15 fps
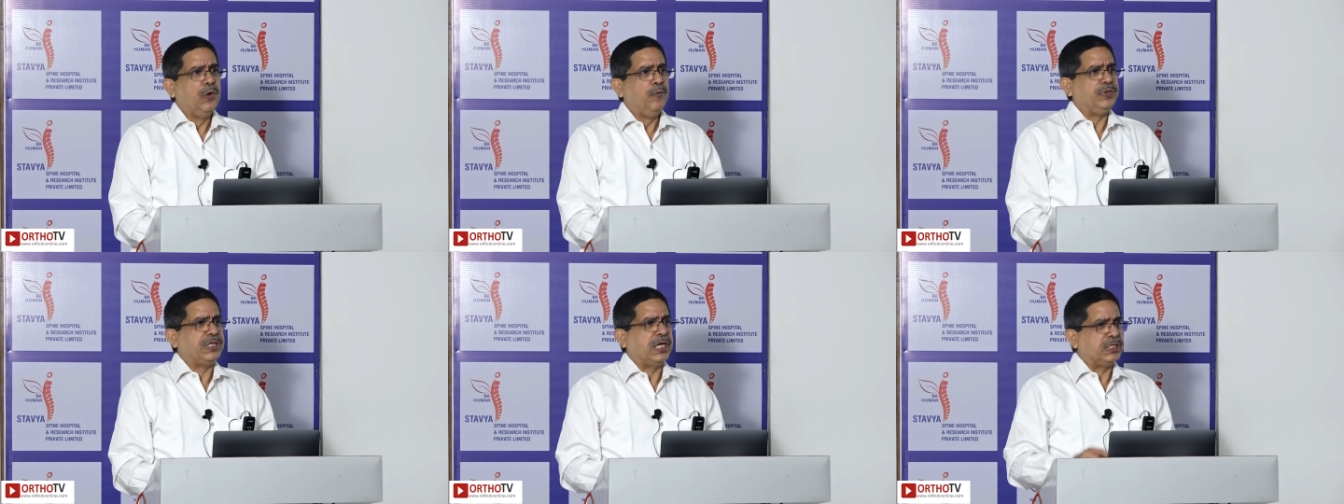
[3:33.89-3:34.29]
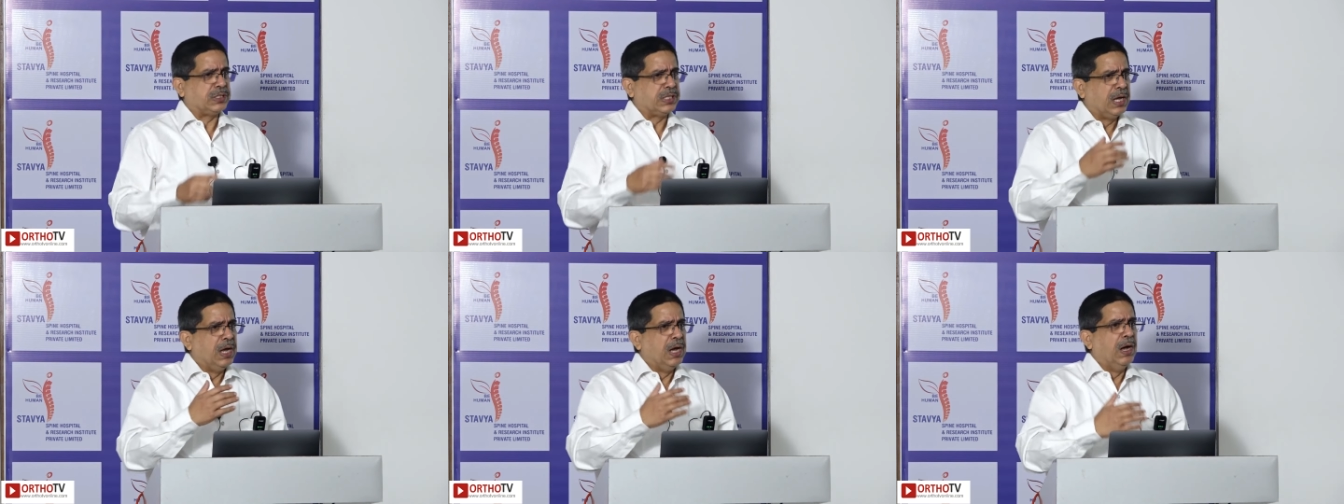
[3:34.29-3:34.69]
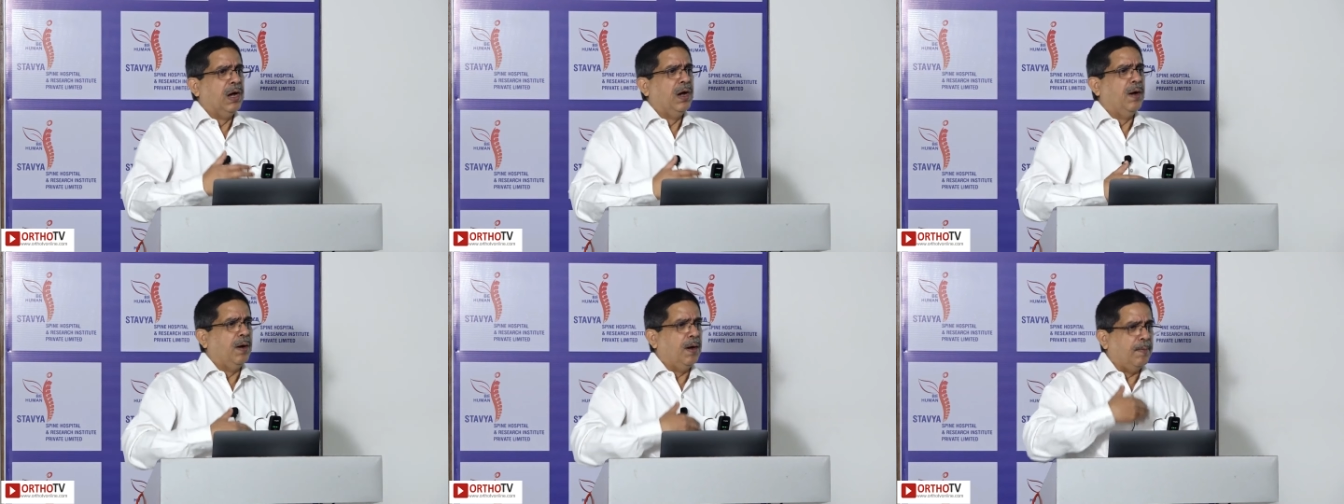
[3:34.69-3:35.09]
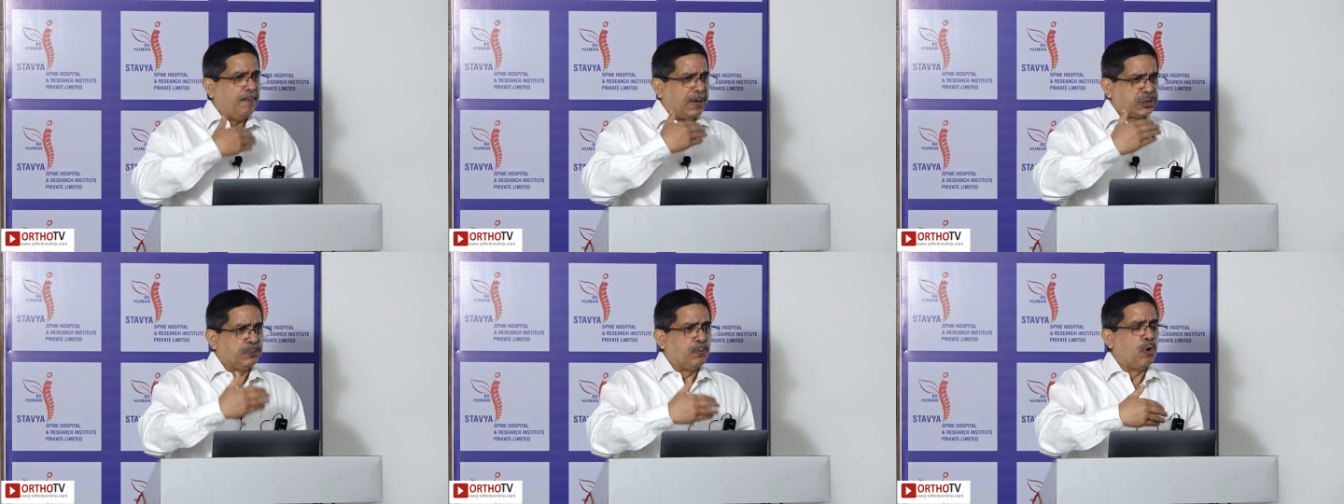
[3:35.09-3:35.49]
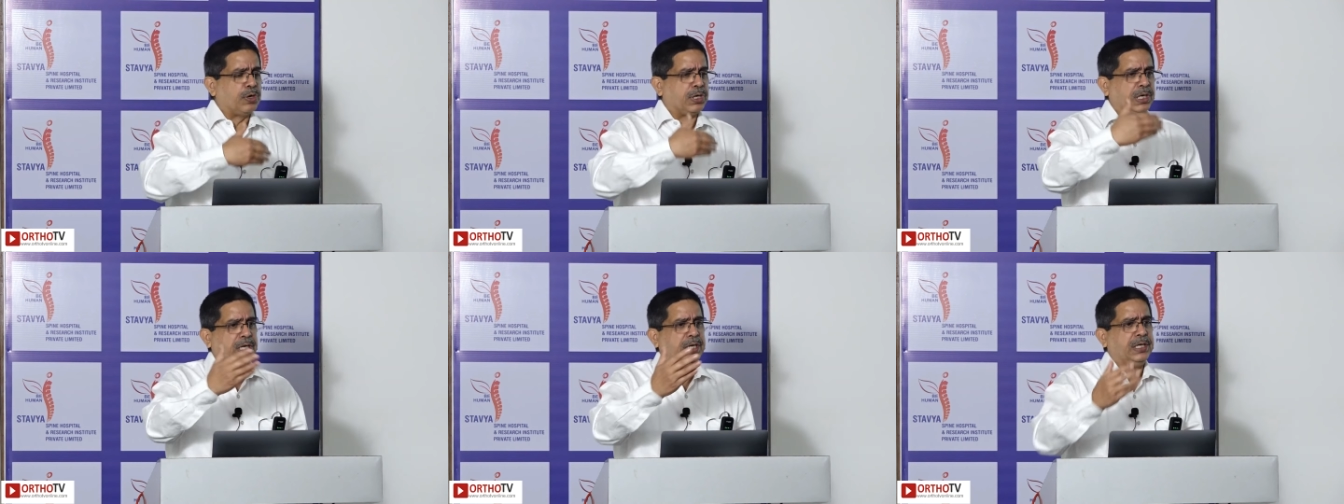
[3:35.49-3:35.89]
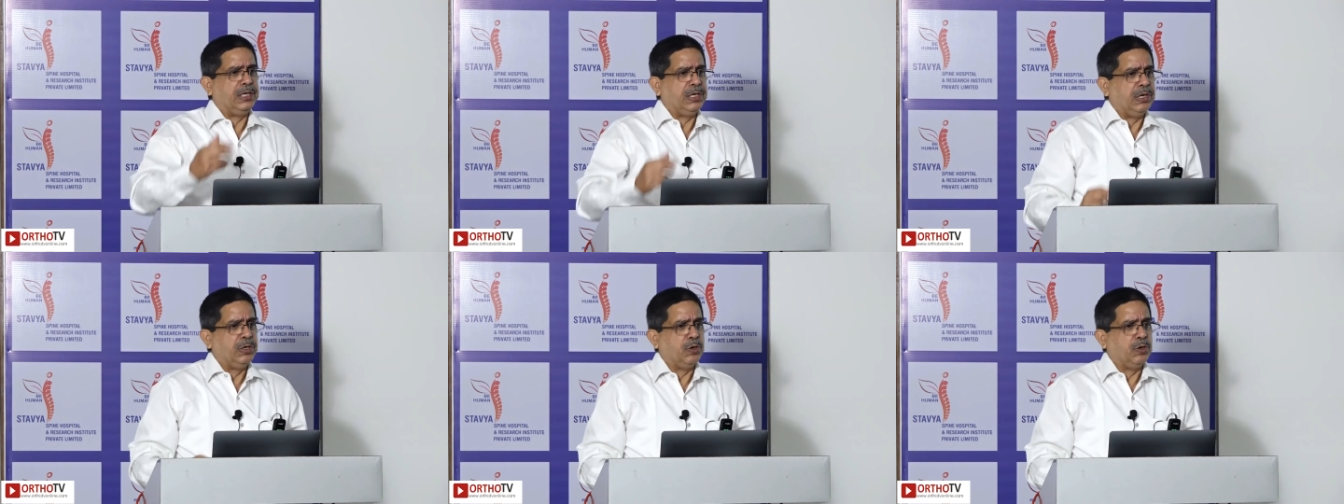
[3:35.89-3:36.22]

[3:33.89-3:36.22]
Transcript: which has much more